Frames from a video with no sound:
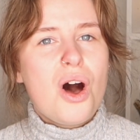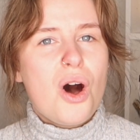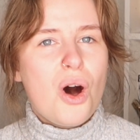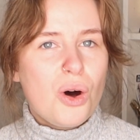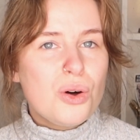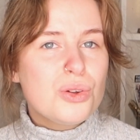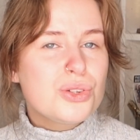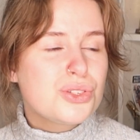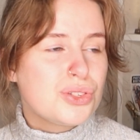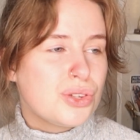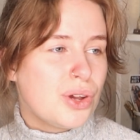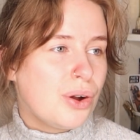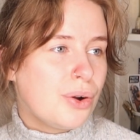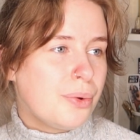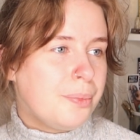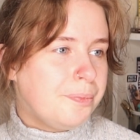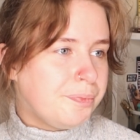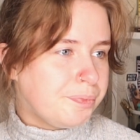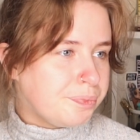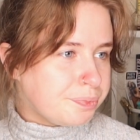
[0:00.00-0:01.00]

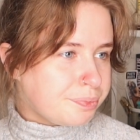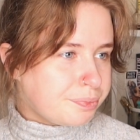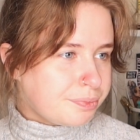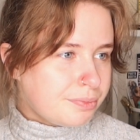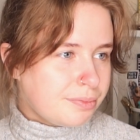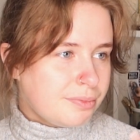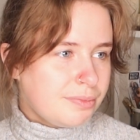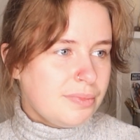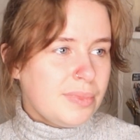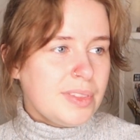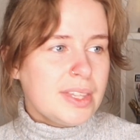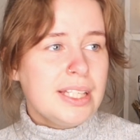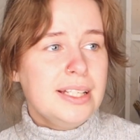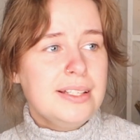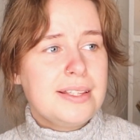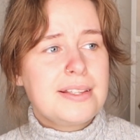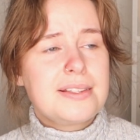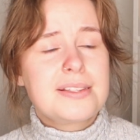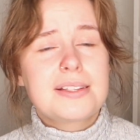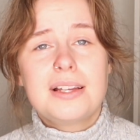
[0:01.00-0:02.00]
Also,
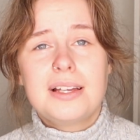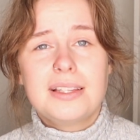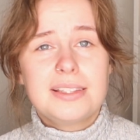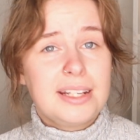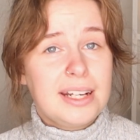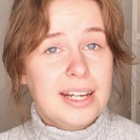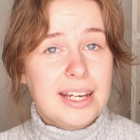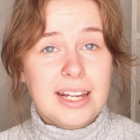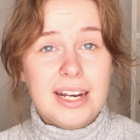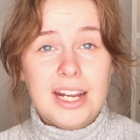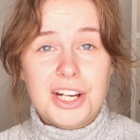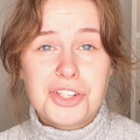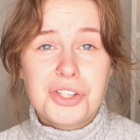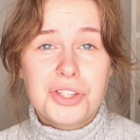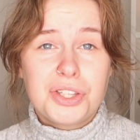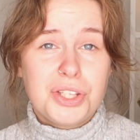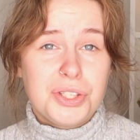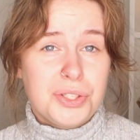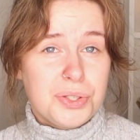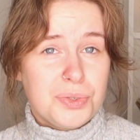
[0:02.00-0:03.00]
it's a skill that I can
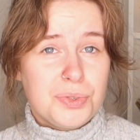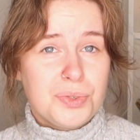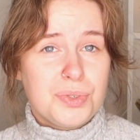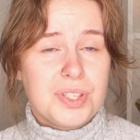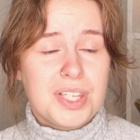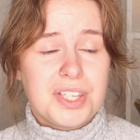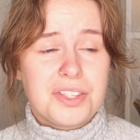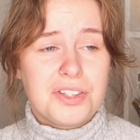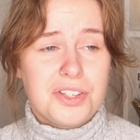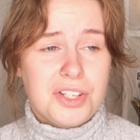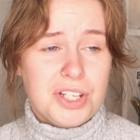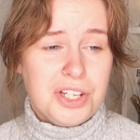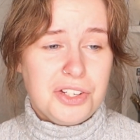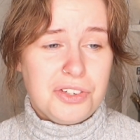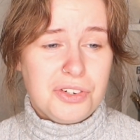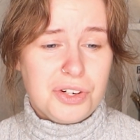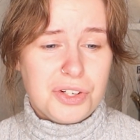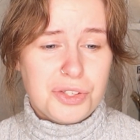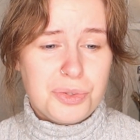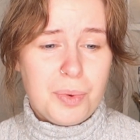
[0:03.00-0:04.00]
actually use as a
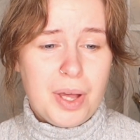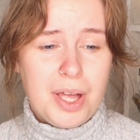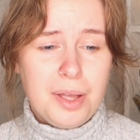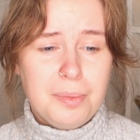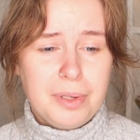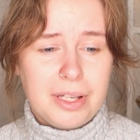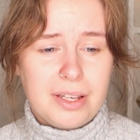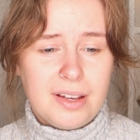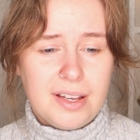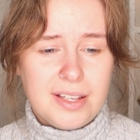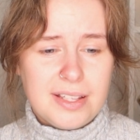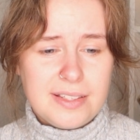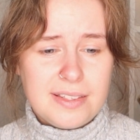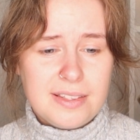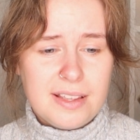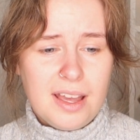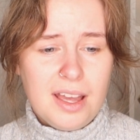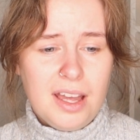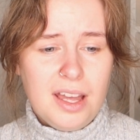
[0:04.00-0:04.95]
teacher as well, because